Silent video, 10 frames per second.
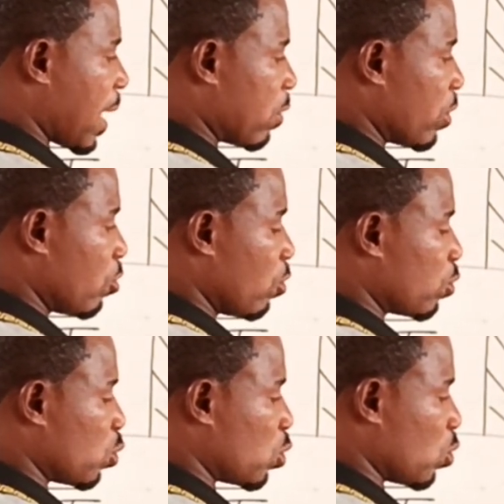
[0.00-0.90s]
What can we
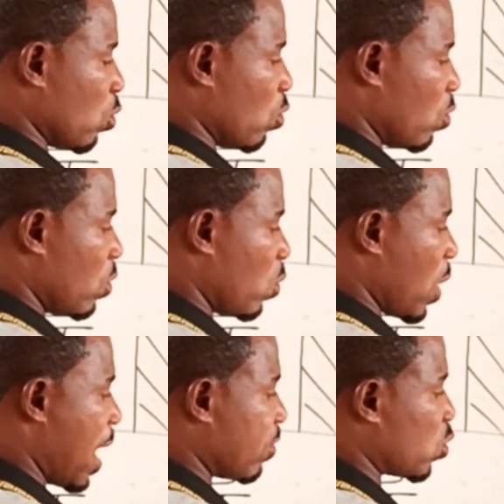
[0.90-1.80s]
do to 2?
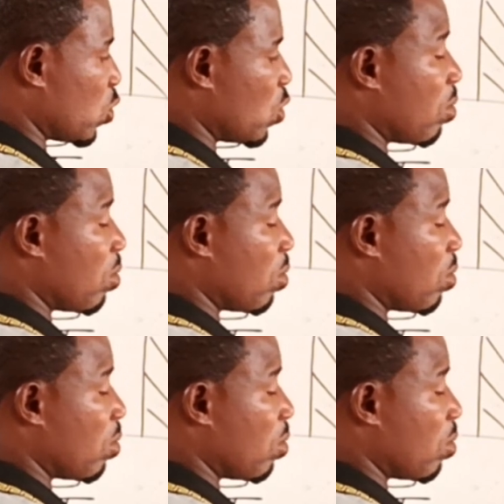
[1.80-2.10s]
We'll have